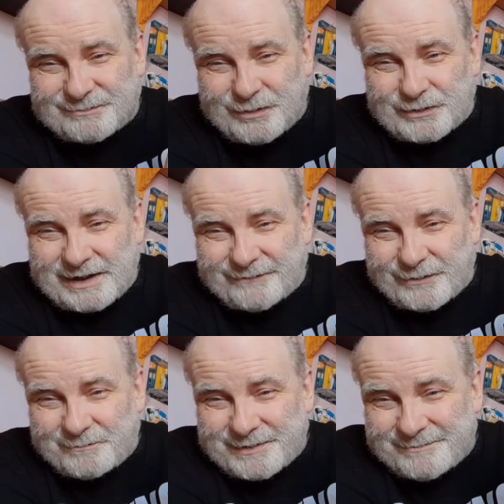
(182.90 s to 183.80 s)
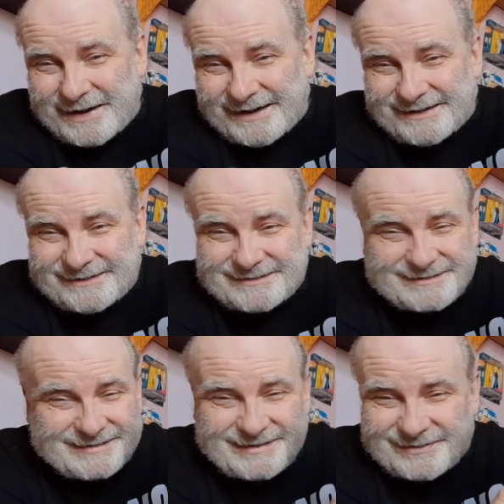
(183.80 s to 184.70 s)
would even be made,
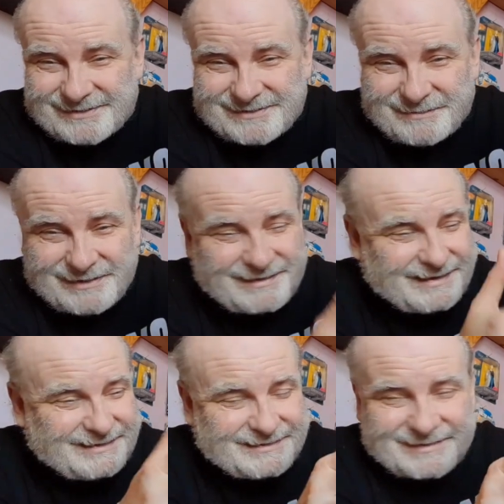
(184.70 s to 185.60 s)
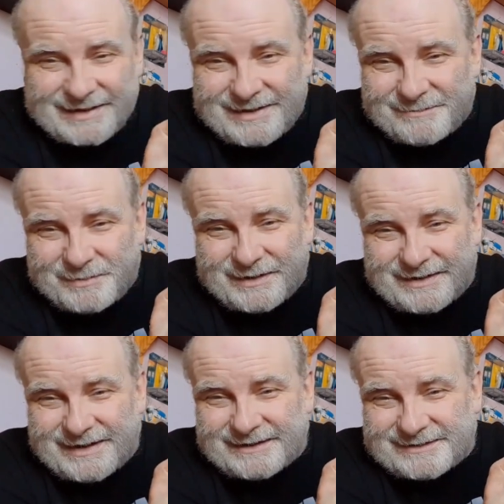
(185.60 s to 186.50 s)
you know, in some of the things. But
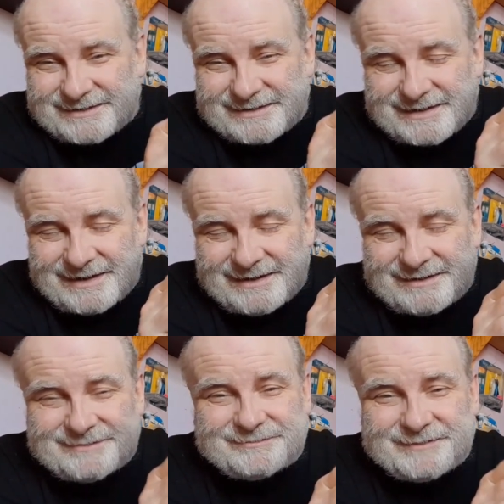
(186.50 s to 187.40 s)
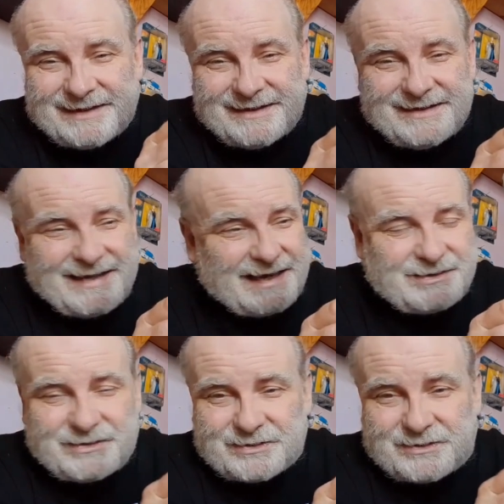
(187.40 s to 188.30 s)

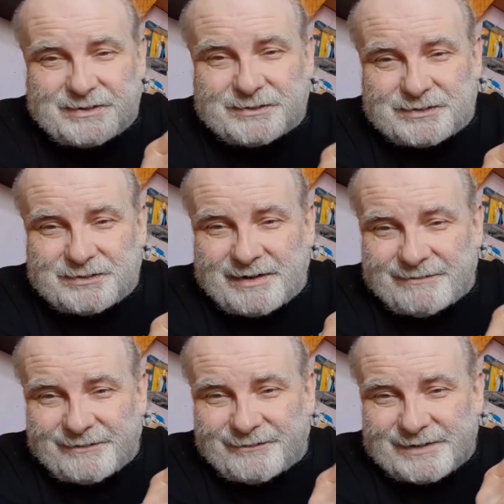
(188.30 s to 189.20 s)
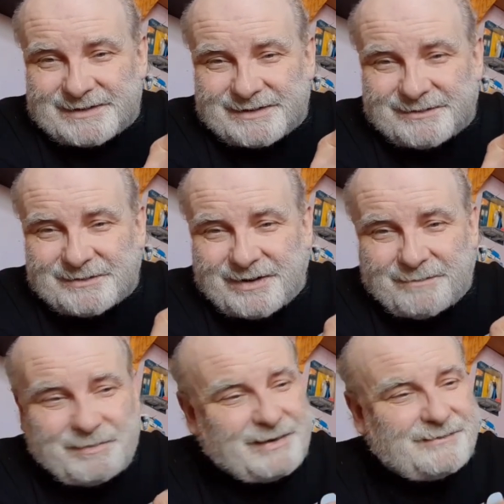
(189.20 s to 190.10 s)
it's just good to have the physical
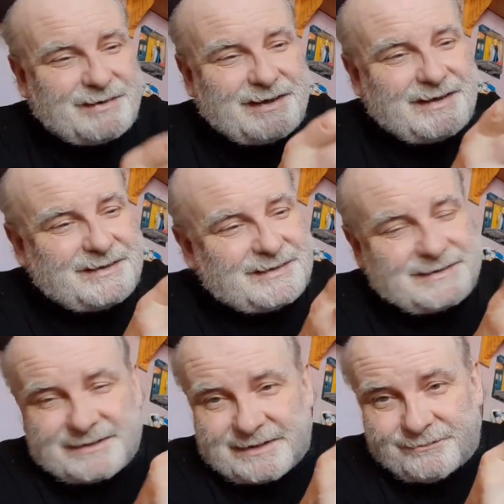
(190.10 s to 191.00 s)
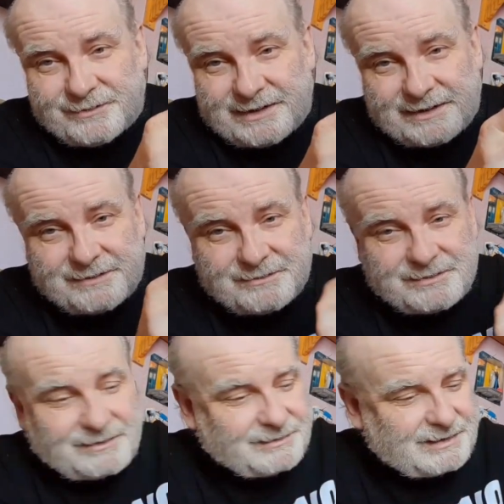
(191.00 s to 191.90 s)
copy of it. And this is in really good
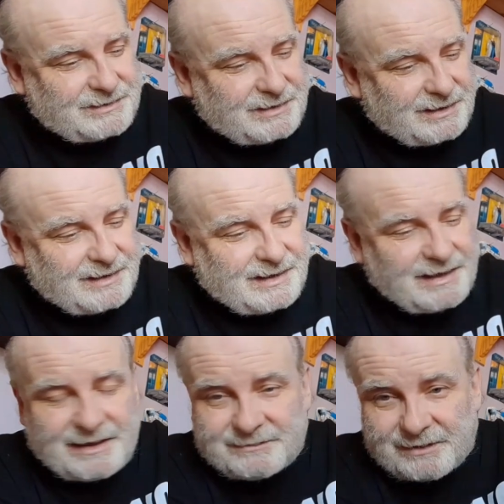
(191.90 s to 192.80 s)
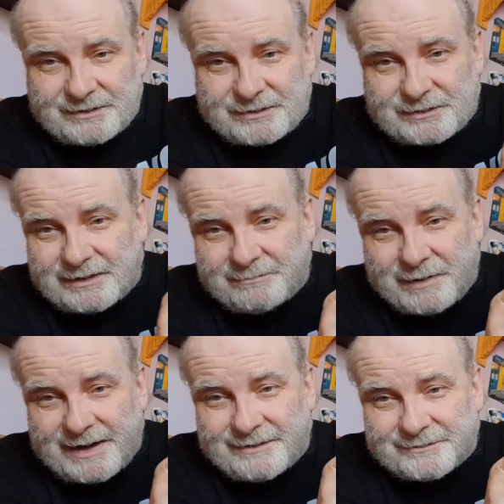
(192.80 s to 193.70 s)
condition. It's only £3.
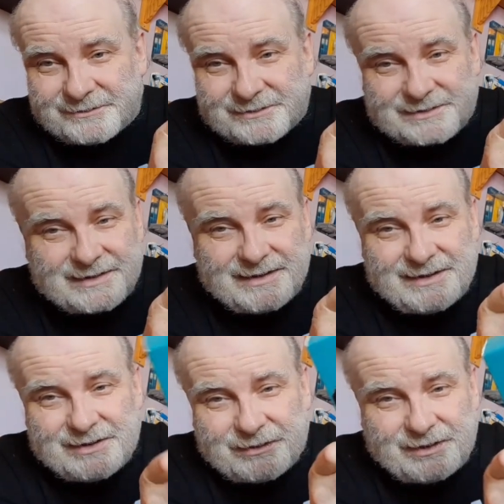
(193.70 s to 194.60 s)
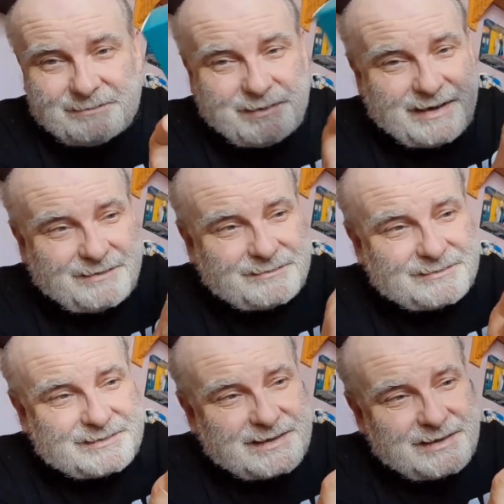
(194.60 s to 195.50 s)

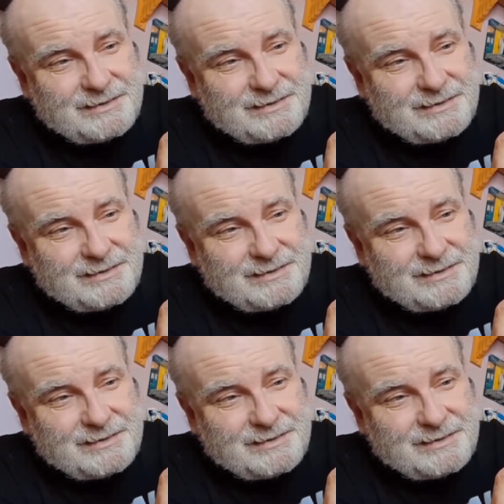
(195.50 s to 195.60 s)
£3,